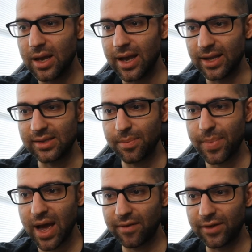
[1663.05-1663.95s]
hits the
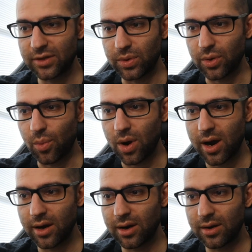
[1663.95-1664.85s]
back fist with the
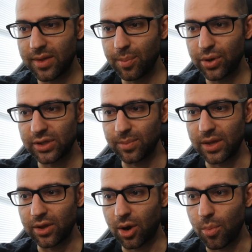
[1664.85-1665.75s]
wire, then puts him
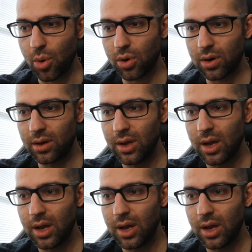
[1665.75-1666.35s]
in the Kimura.